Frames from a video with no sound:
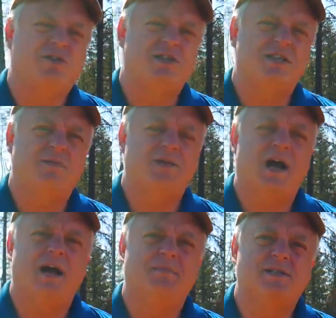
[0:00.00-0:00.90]
at the same
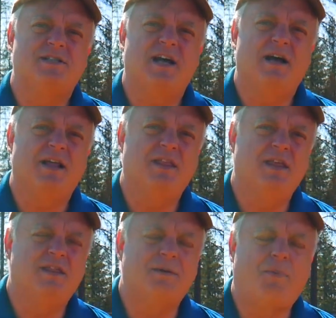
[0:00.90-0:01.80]
time, it's
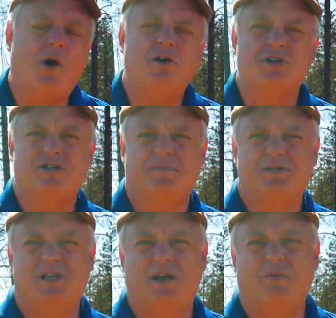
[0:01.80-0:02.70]
the
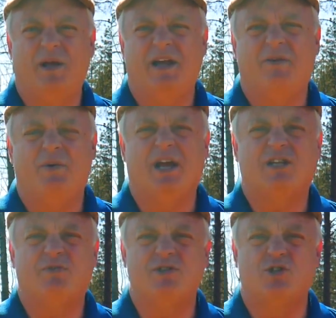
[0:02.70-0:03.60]
partnerships that we get
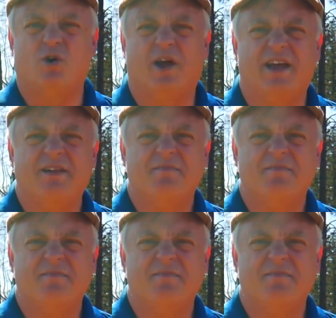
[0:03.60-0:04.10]
to enjoy